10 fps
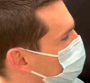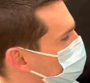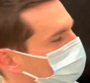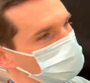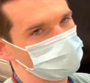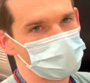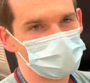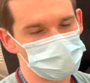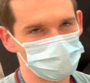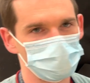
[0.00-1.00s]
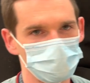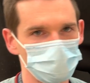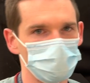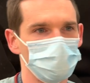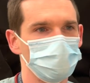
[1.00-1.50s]
doing that, you can
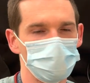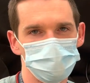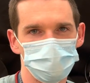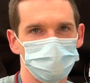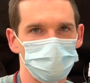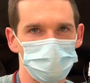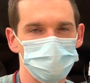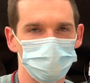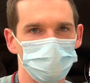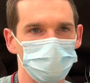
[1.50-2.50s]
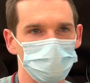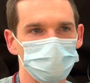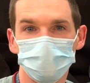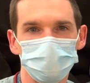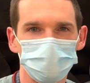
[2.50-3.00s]
go frame by frame with the
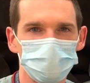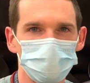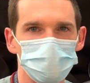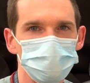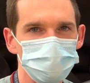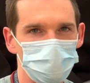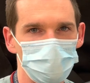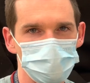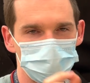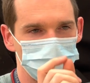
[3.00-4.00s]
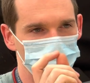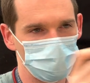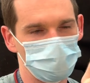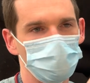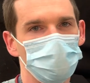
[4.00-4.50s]
right arrow and you can
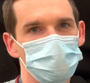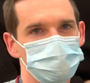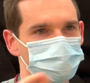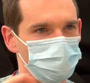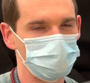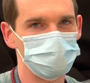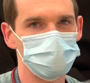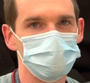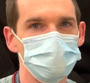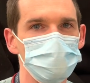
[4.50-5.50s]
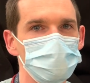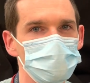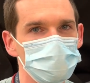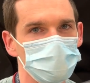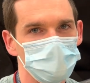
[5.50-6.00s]
mark off uh,
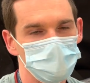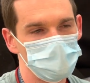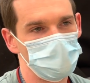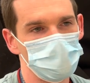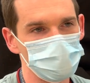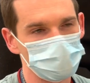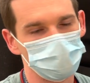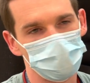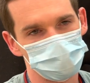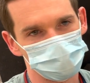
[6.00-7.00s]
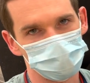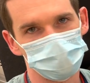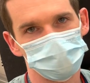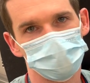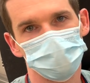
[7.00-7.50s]
distances and you can measure the
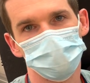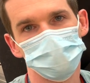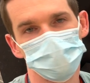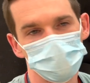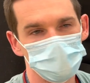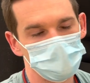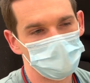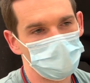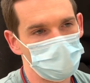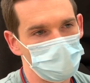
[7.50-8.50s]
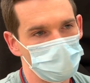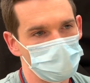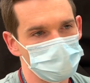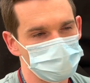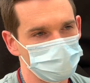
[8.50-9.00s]
distance
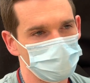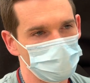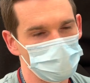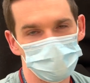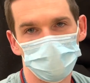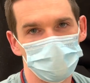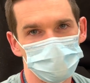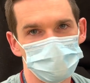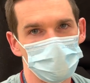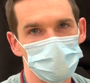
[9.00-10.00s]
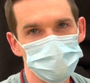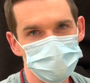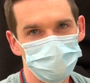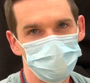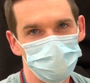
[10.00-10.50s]
and divide by the time.
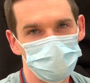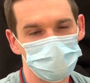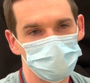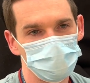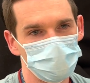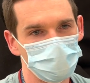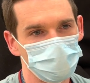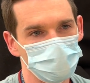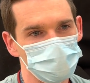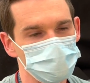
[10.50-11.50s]
And